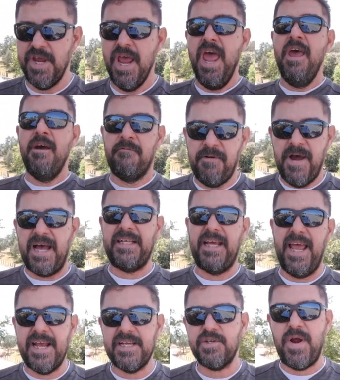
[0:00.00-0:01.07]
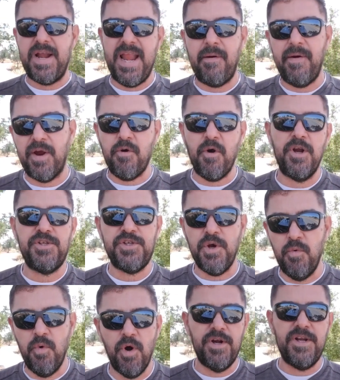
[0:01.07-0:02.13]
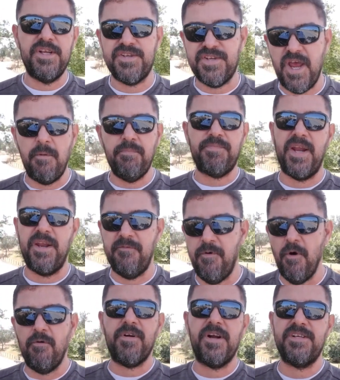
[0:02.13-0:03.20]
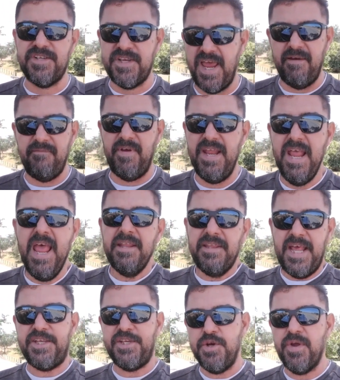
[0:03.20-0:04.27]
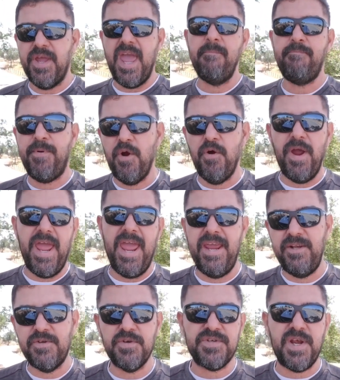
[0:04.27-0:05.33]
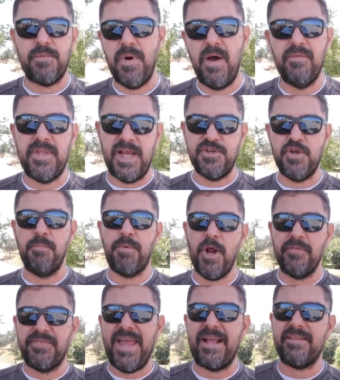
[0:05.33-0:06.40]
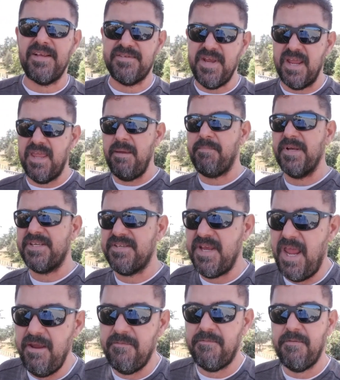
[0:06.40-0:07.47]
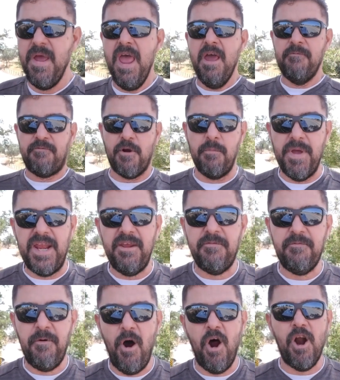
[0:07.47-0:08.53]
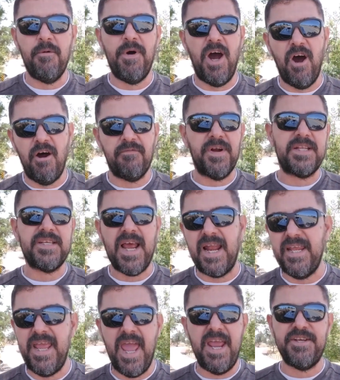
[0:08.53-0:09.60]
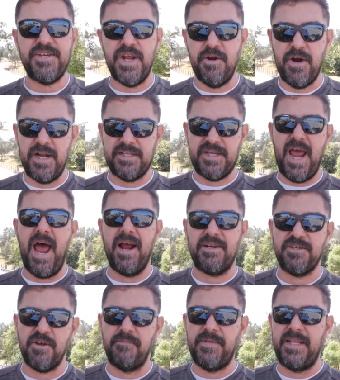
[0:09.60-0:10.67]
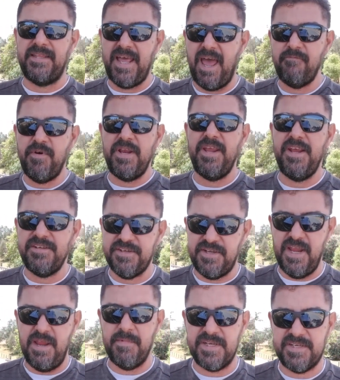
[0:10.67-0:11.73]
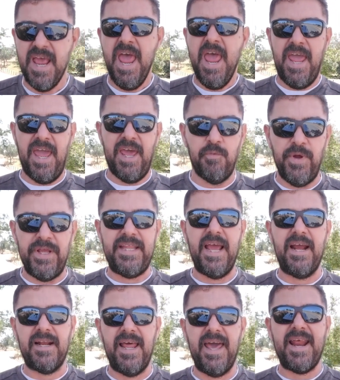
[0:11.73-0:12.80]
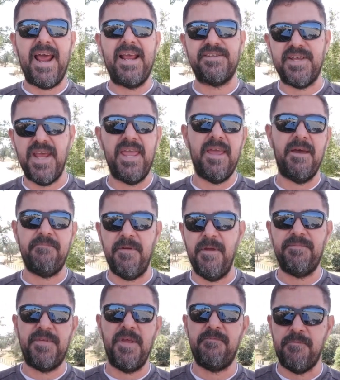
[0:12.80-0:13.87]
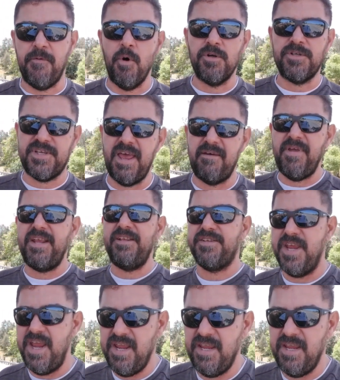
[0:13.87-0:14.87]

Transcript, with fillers: Father, I ask right now, according to your word in Psalm 34, verse 7, that you camp your angels around us to protect us and keep us safe from any form of retaliation or attacks of the devil and his demons. And we declare Isaiah 54, 17,